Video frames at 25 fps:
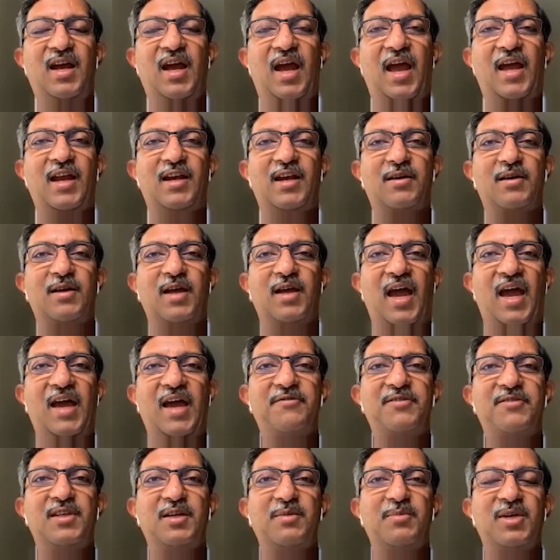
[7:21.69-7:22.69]
and
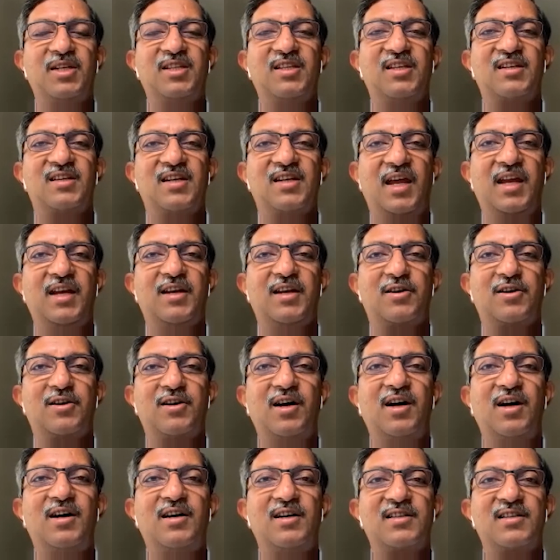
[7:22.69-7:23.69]
have them at the right
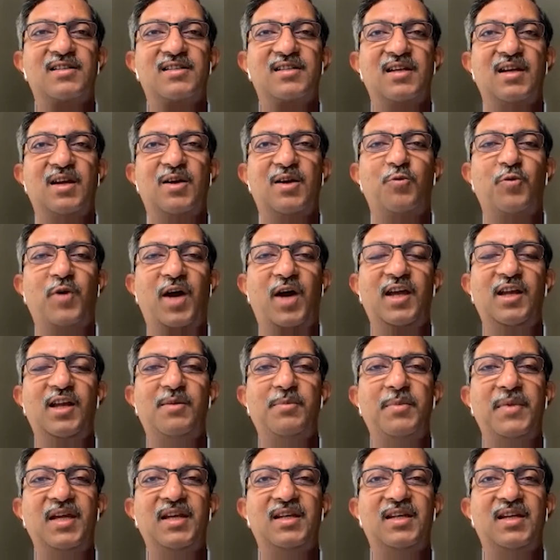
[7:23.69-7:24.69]
cost while
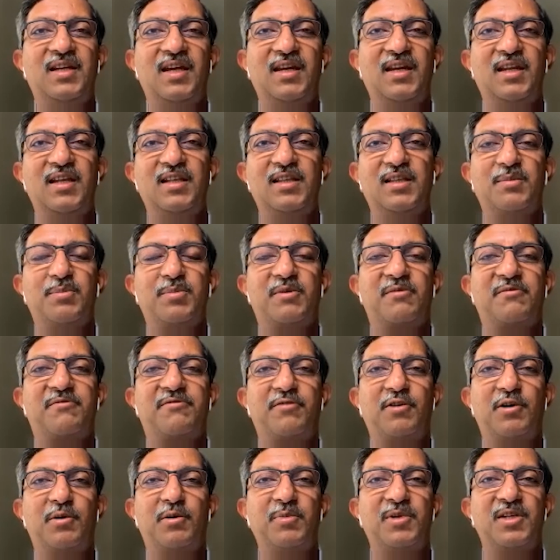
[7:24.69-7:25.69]
maintaining the
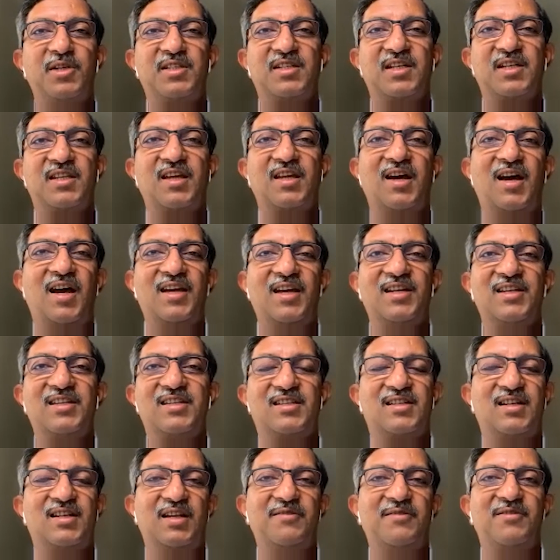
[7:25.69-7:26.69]
performance at the
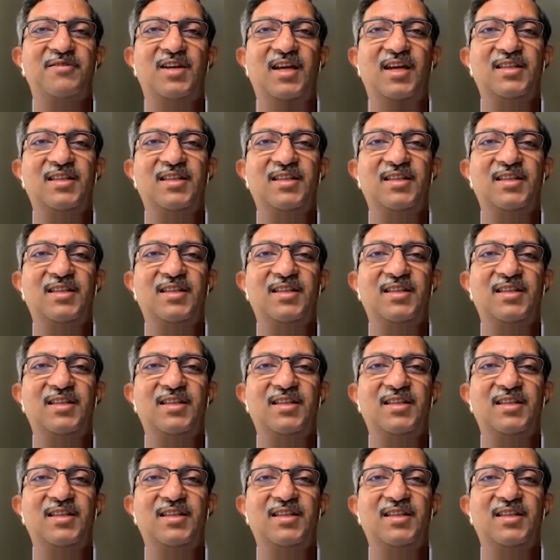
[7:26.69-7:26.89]
highest level.